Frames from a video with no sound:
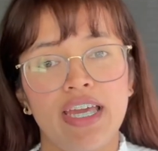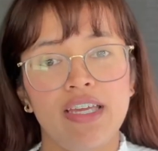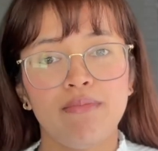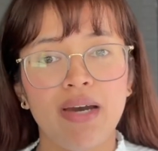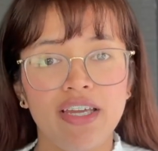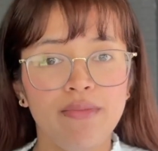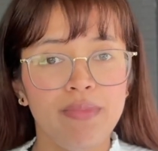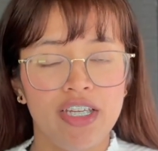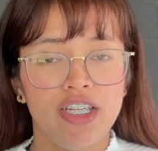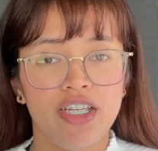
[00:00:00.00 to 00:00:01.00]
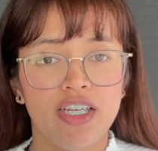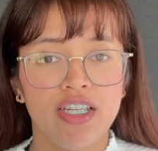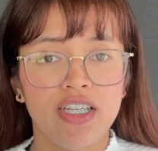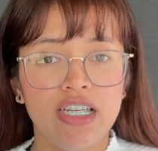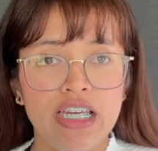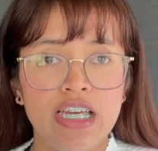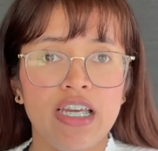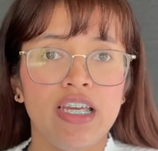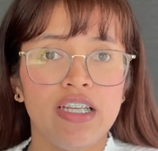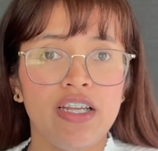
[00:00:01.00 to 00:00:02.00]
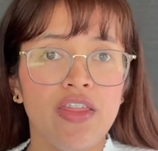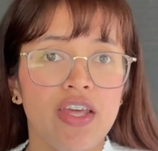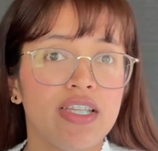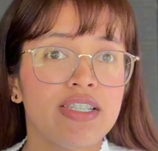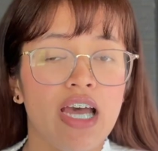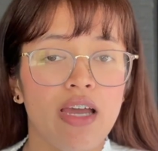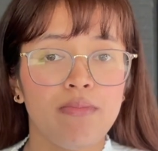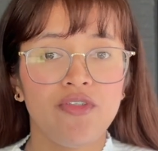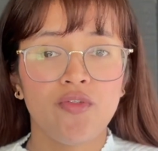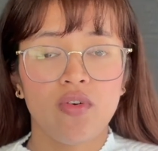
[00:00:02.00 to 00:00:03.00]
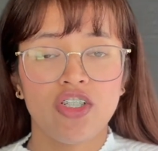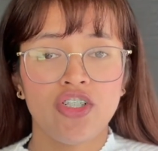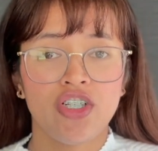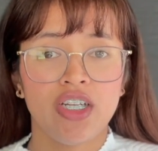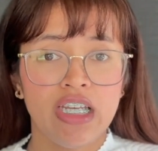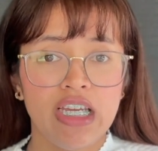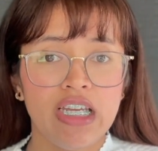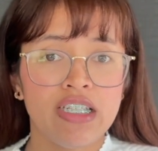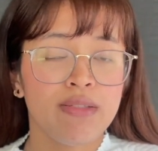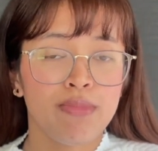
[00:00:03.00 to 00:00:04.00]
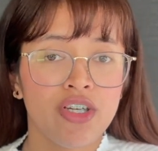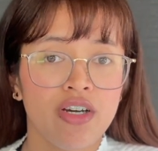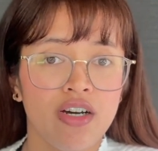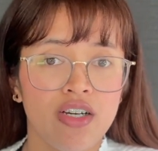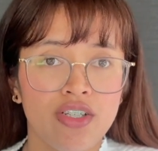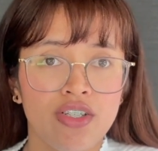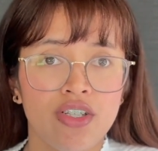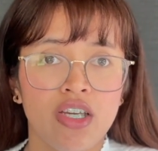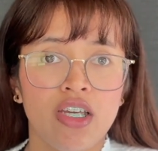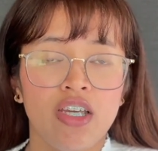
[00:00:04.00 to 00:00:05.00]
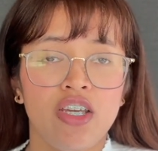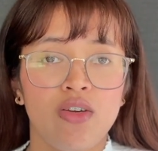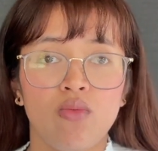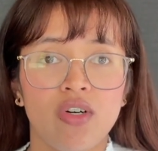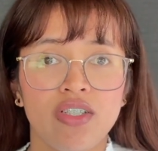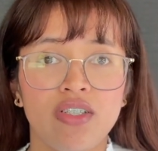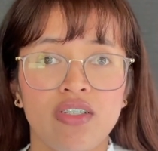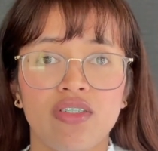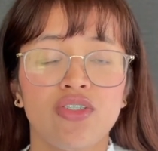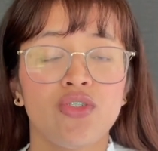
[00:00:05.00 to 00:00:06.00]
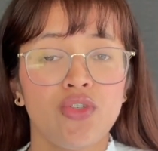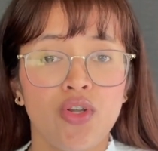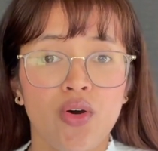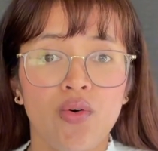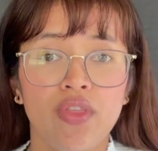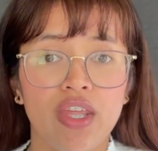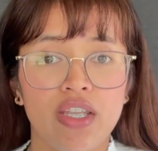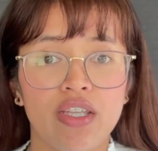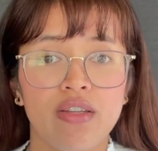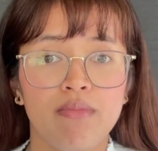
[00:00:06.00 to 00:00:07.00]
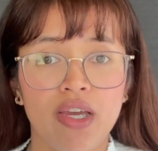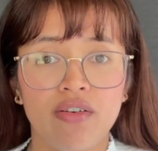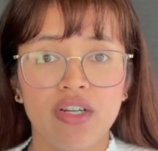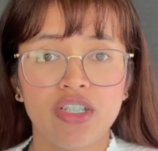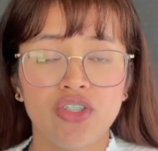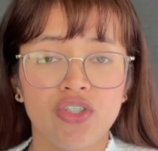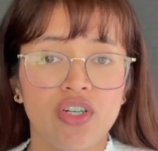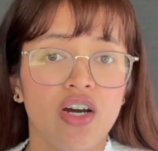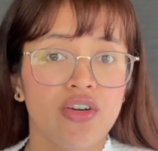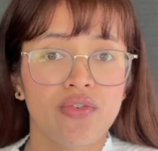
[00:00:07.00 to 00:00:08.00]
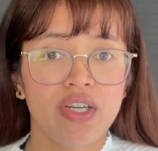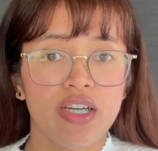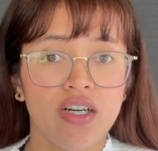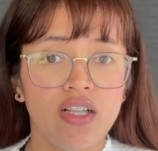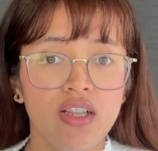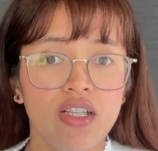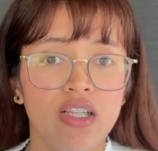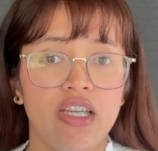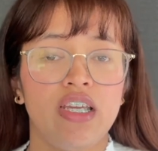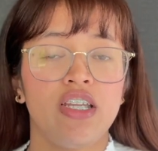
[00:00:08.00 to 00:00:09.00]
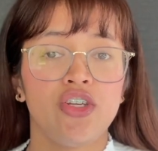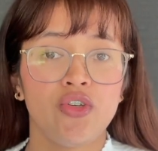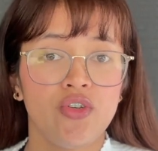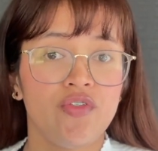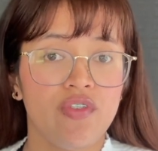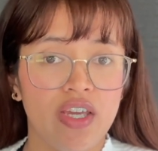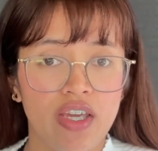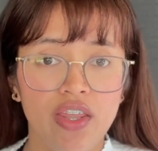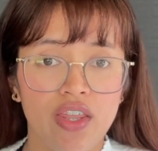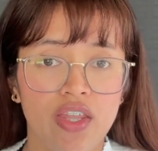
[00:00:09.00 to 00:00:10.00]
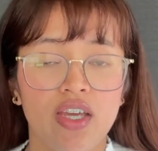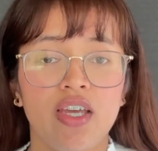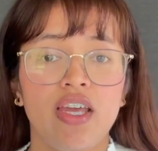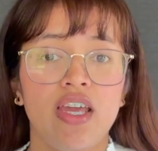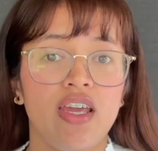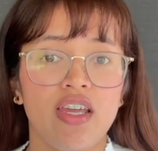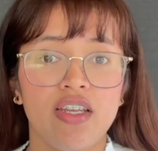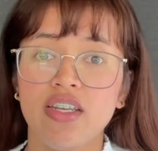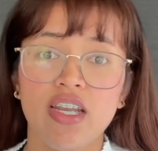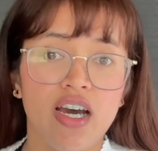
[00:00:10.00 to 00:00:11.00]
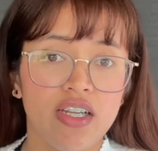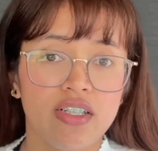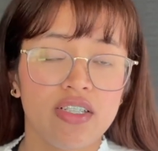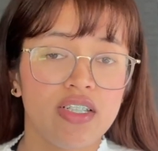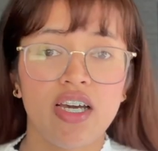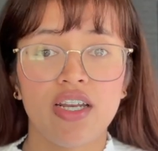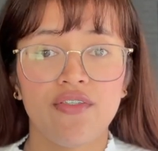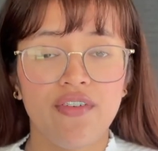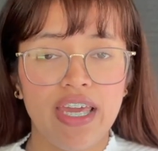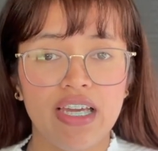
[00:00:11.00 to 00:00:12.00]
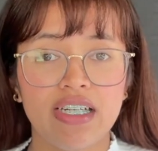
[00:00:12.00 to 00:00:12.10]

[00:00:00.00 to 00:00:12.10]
In my opinion, he did that type of question. It is because he wants to know that the marriage are real, in good faith, and not a fake.